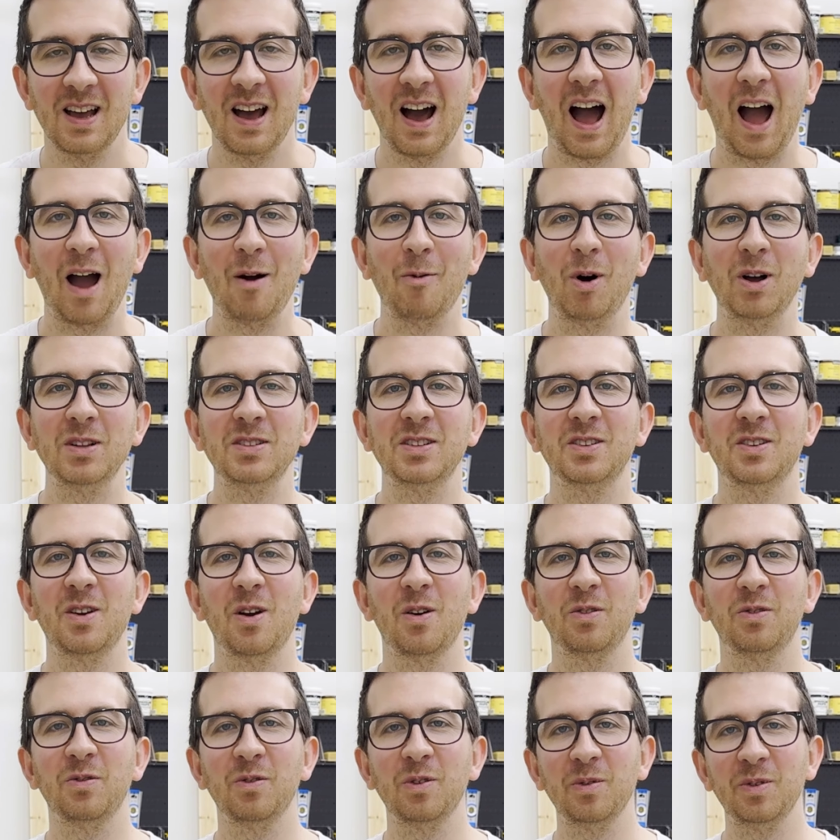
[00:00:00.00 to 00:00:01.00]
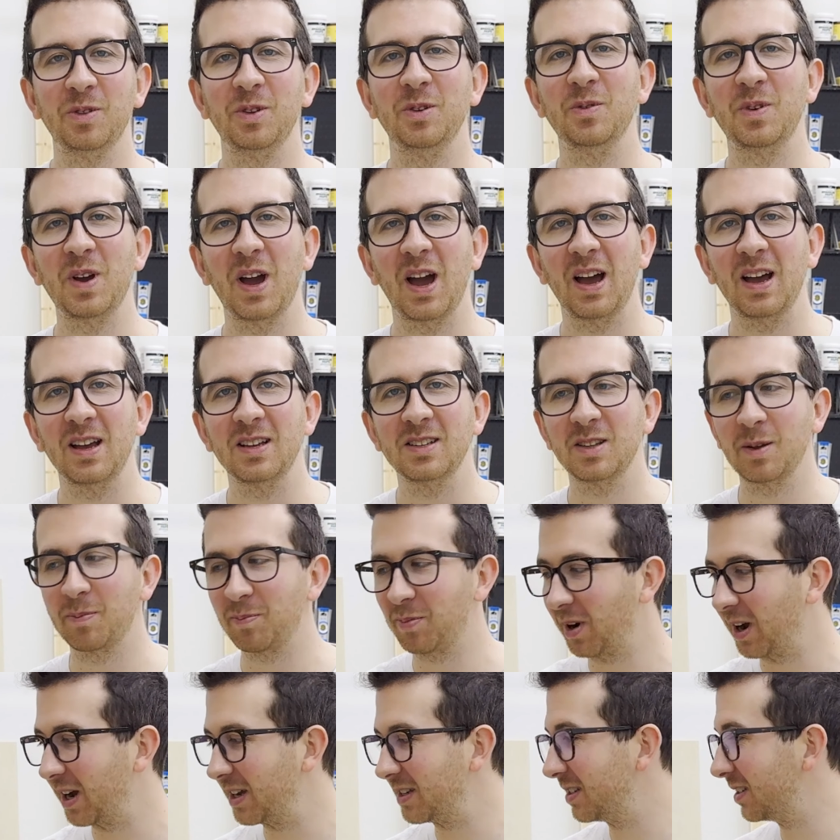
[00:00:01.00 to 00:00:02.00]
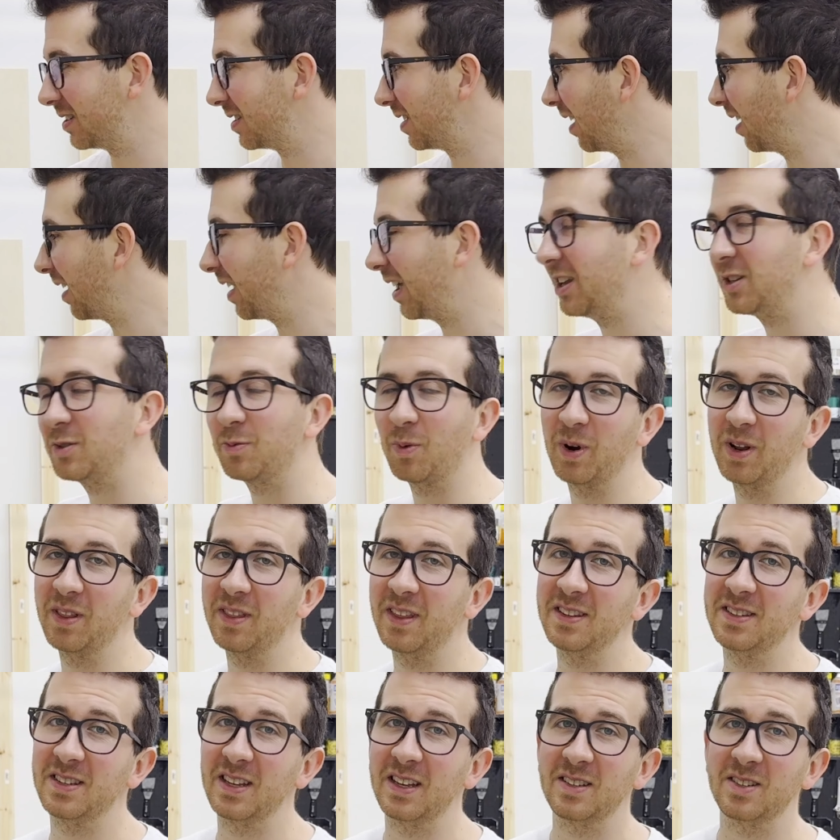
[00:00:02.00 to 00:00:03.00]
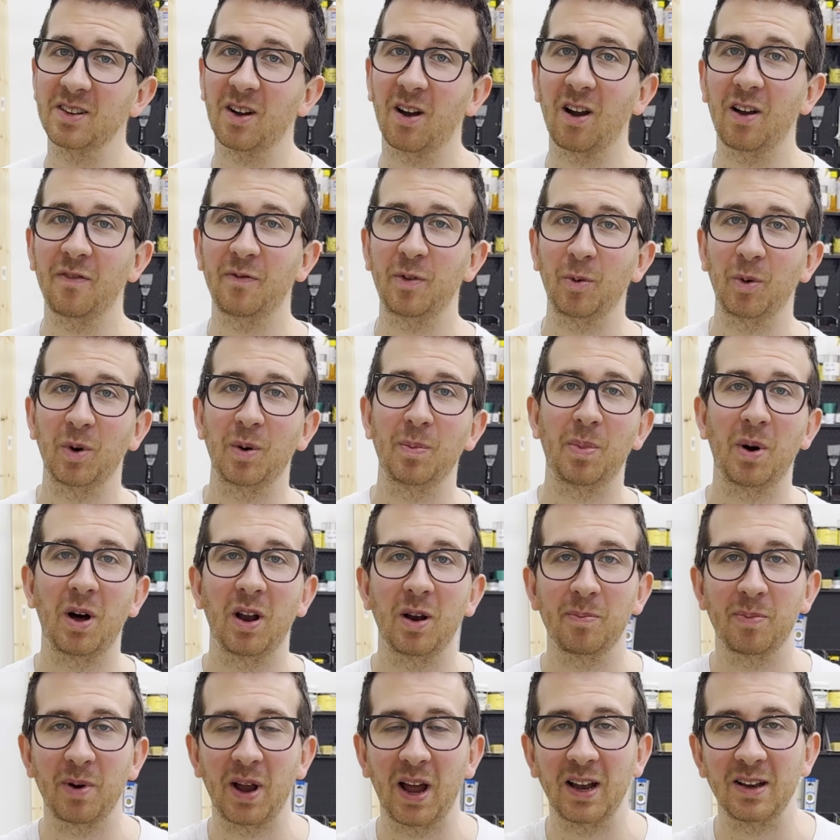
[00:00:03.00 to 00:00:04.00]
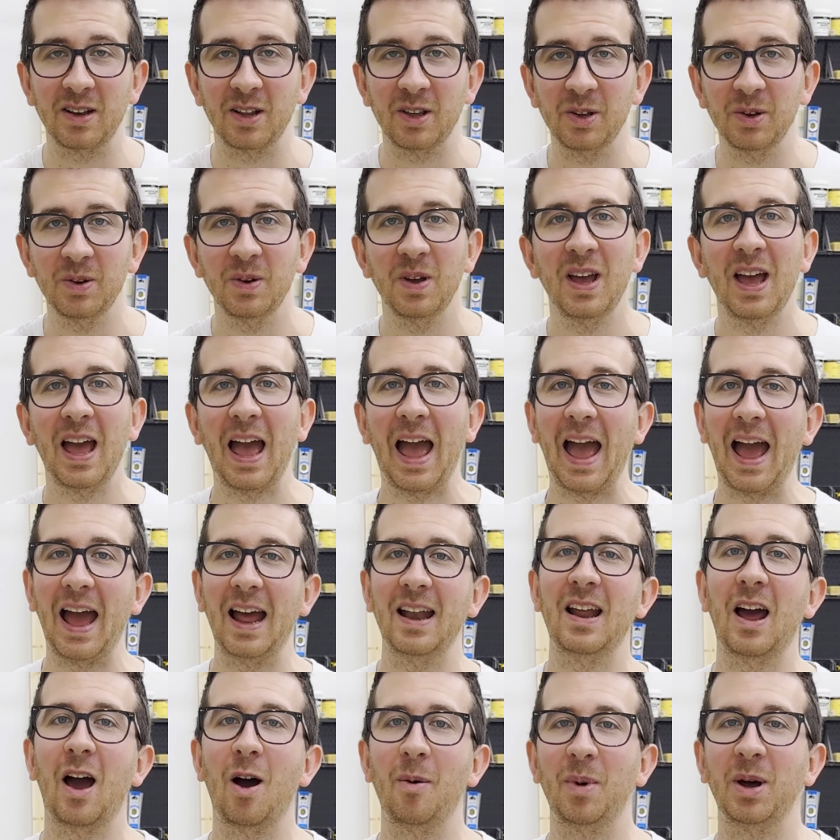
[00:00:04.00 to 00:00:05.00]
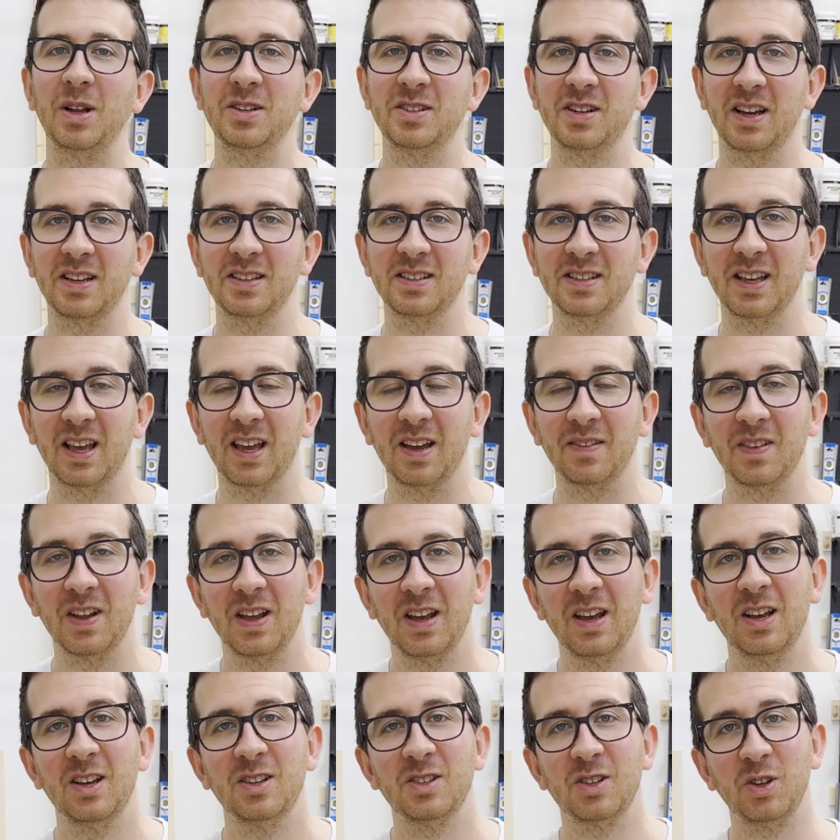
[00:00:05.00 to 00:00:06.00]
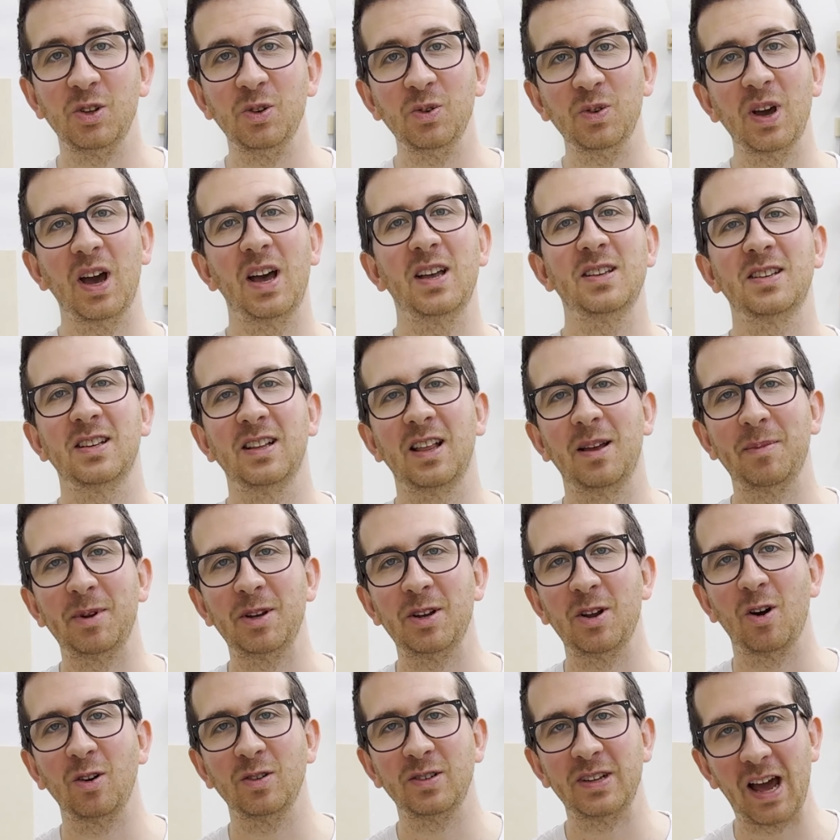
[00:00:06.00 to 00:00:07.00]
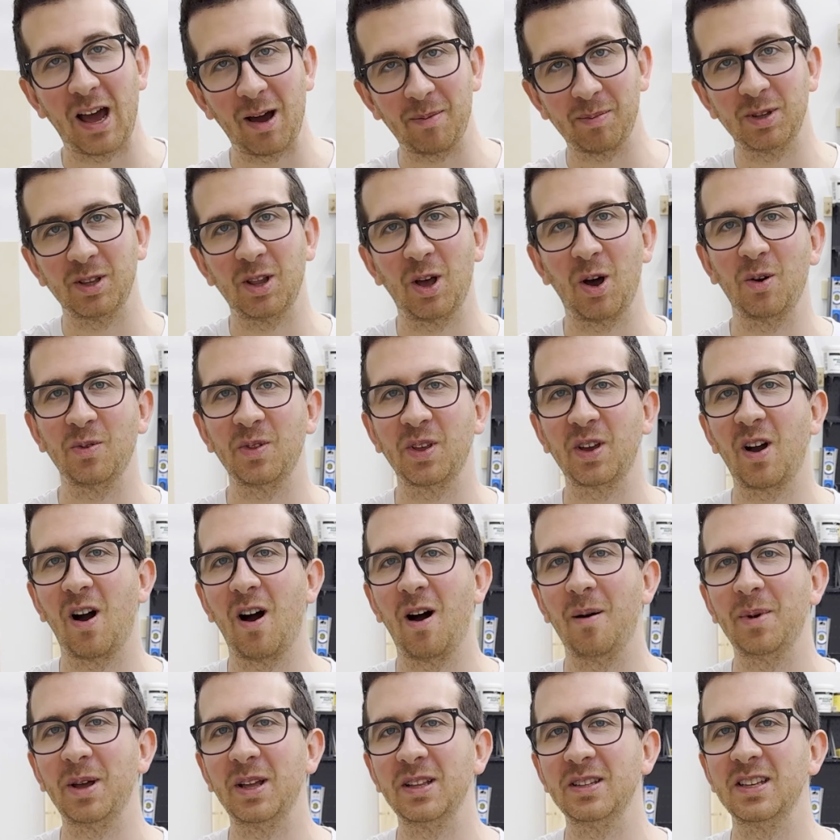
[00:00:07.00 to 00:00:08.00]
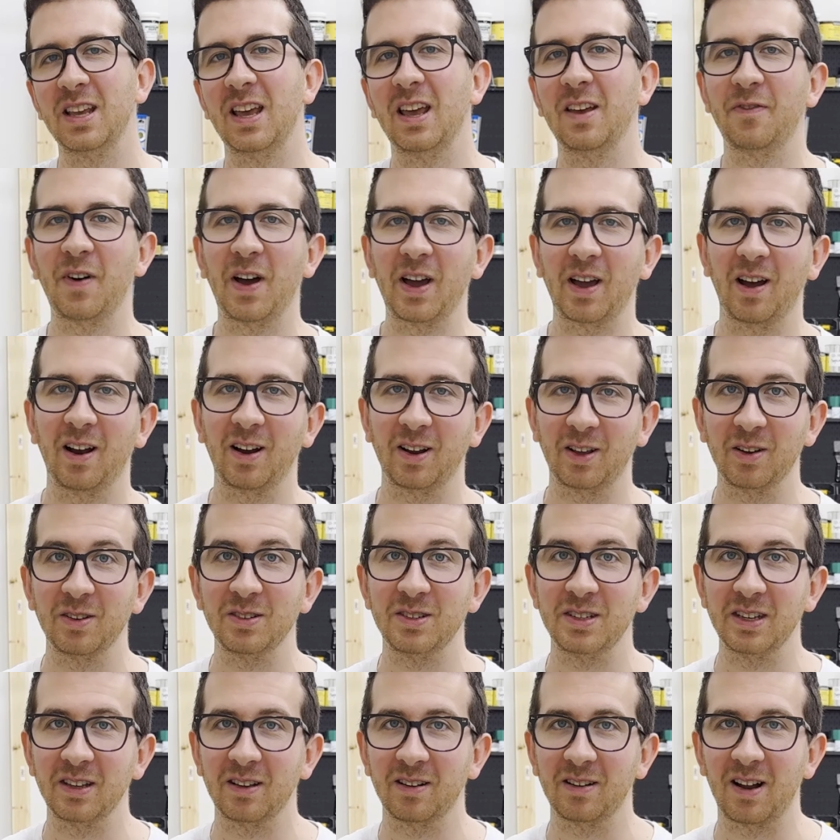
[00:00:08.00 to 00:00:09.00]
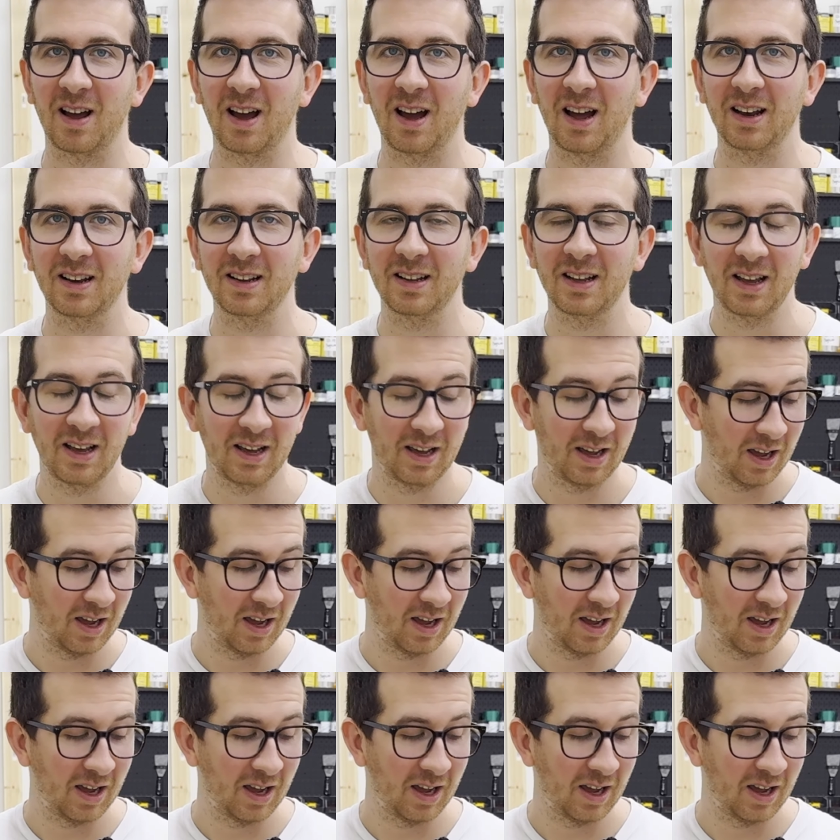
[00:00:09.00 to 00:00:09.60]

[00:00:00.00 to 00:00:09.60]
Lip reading: I want to go through with you guys the prices that each one of these things are if you would have bought it brand new and how much I saved. So you guys can let me know down below in the comments if I got a good deal or not.